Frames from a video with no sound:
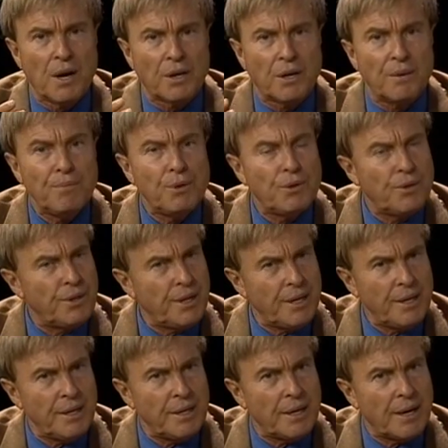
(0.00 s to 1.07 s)

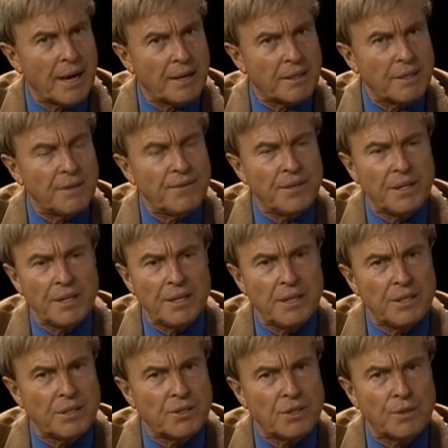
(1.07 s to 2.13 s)
community
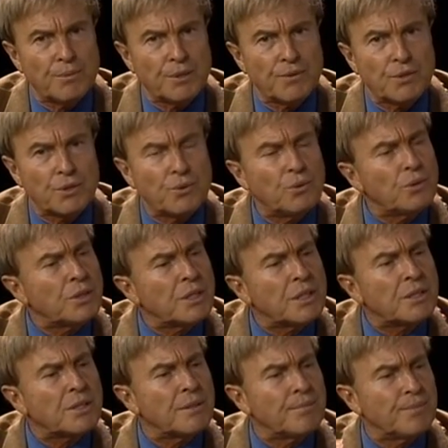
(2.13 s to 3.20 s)
activities, in terms of school
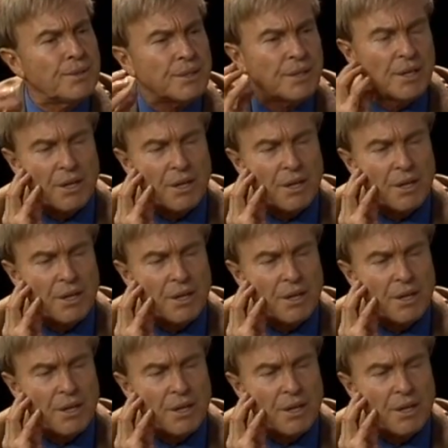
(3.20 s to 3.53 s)
systems?